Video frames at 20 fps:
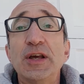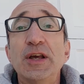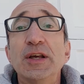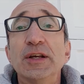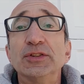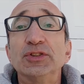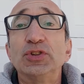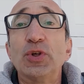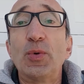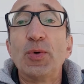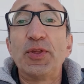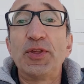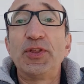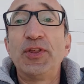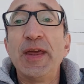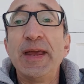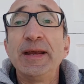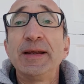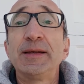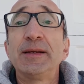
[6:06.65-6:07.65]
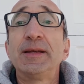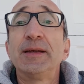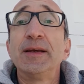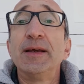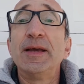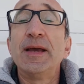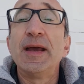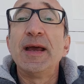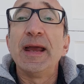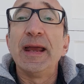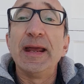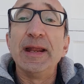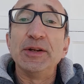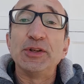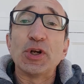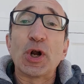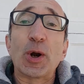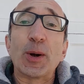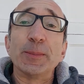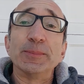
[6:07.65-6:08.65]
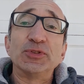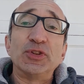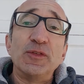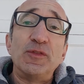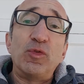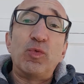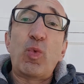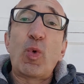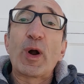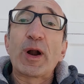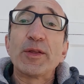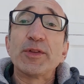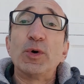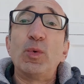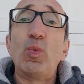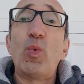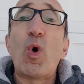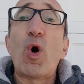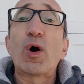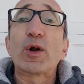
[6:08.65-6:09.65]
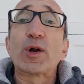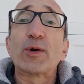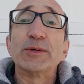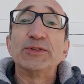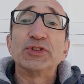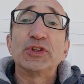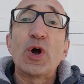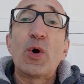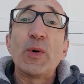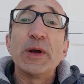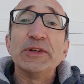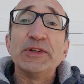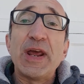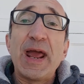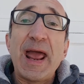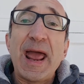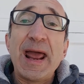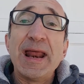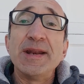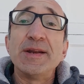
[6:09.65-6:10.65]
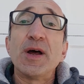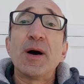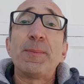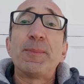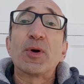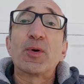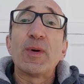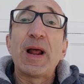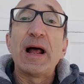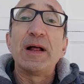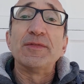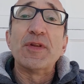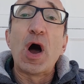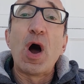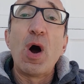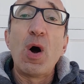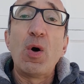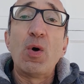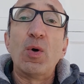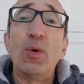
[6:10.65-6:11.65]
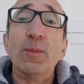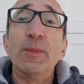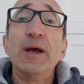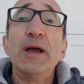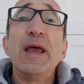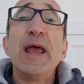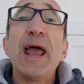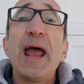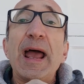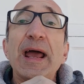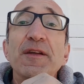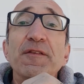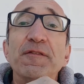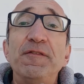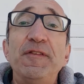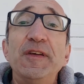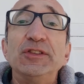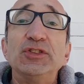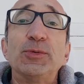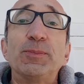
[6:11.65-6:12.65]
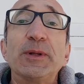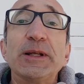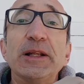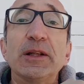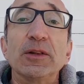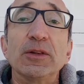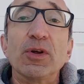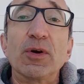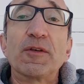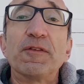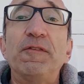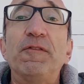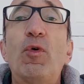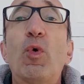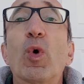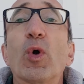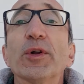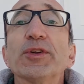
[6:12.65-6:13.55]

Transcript: So think in terms of where the water is going to end up around the home and visibly look for,